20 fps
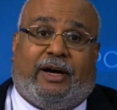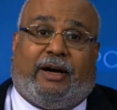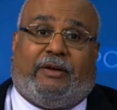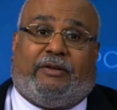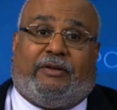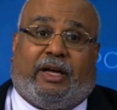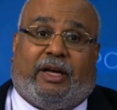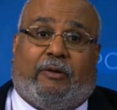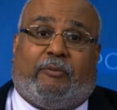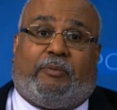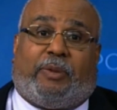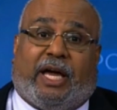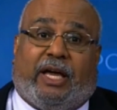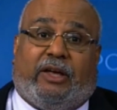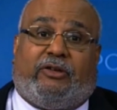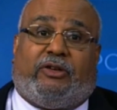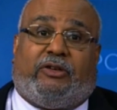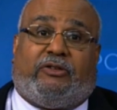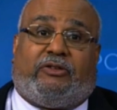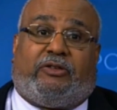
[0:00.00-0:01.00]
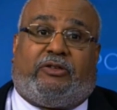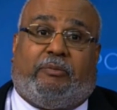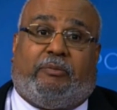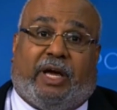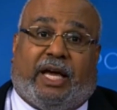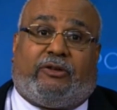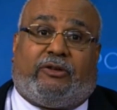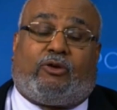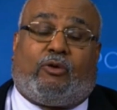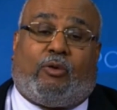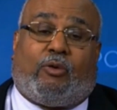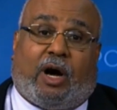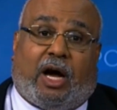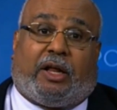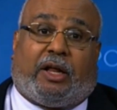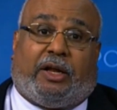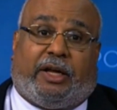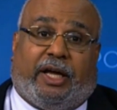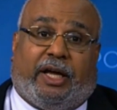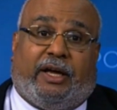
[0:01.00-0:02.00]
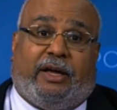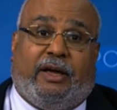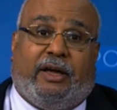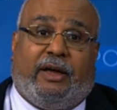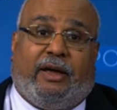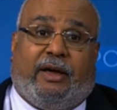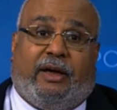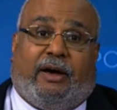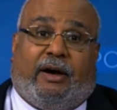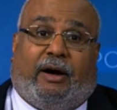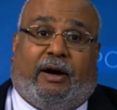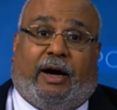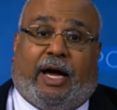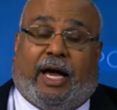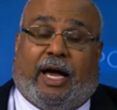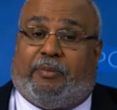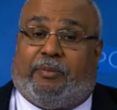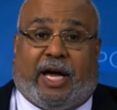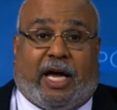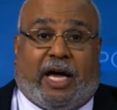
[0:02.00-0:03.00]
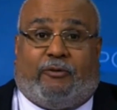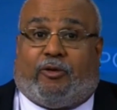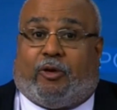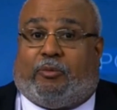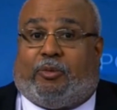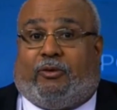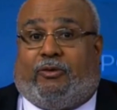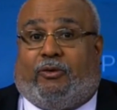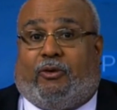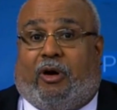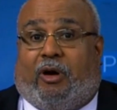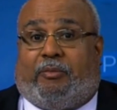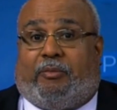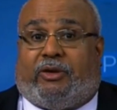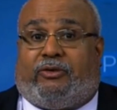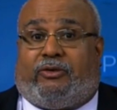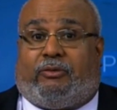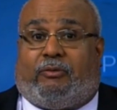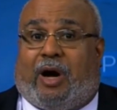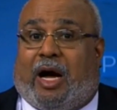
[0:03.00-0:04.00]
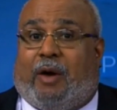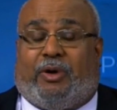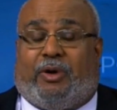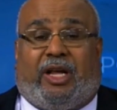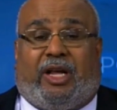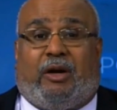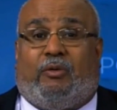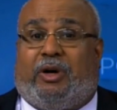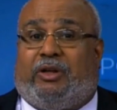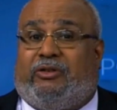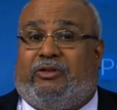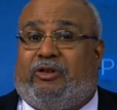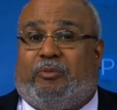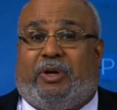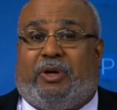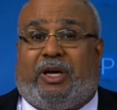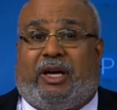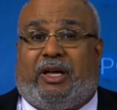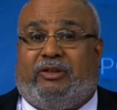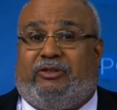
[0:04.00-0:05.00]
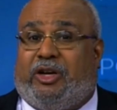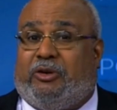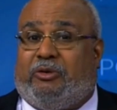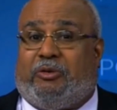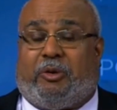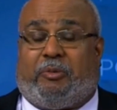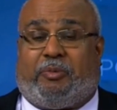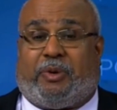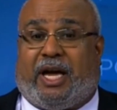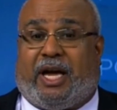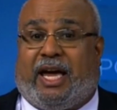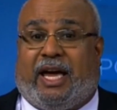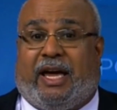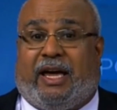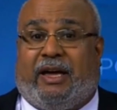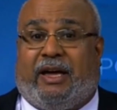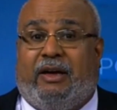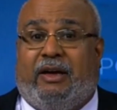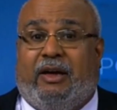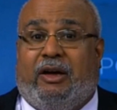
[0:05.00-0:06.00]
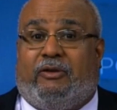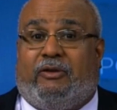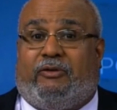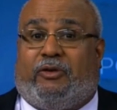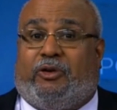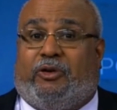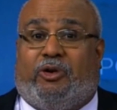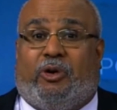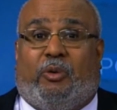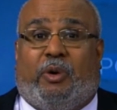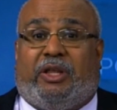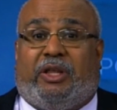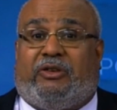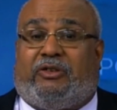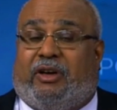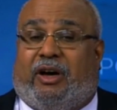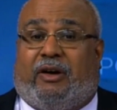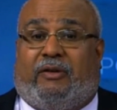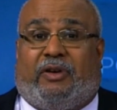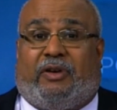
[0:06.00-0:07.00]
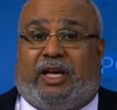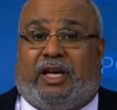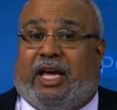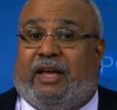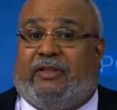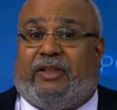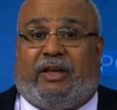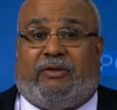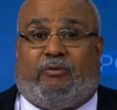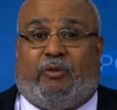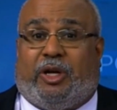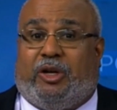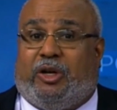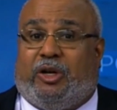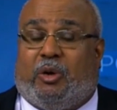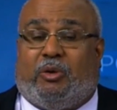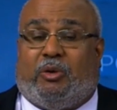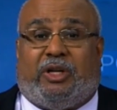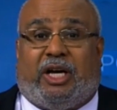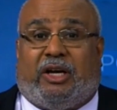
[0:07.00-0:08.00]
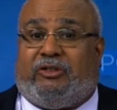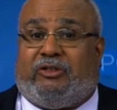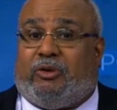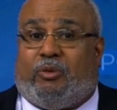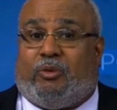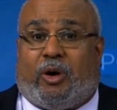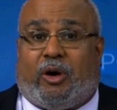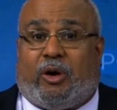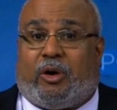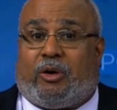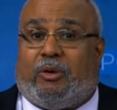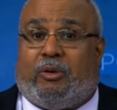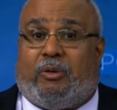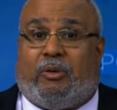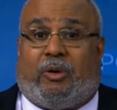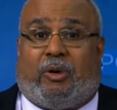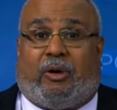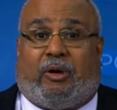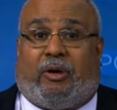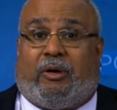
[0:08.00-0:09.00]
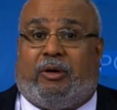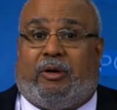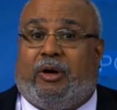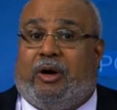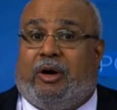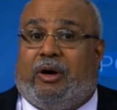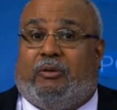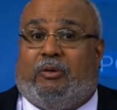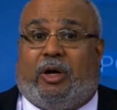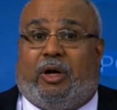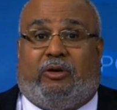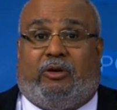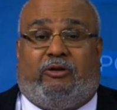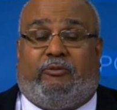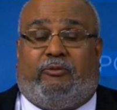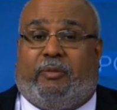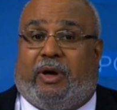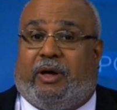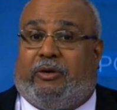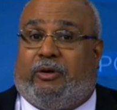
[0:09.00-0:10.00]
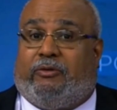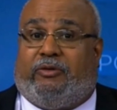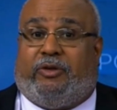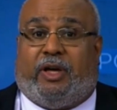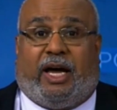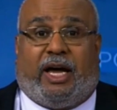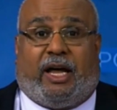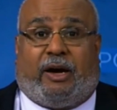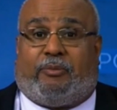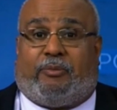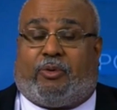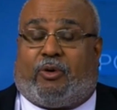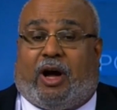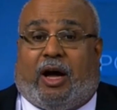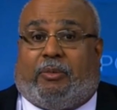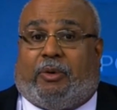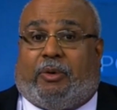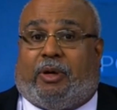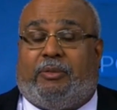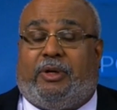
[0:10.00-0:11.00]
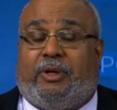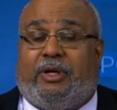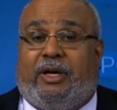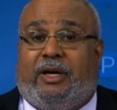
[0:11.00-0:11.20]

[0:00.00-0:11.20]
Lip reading: to give patients the best quality and pay for performance. Why would anyone simply continue to pay for doing stuff, again, that we know doesn't work or when you've had a problem?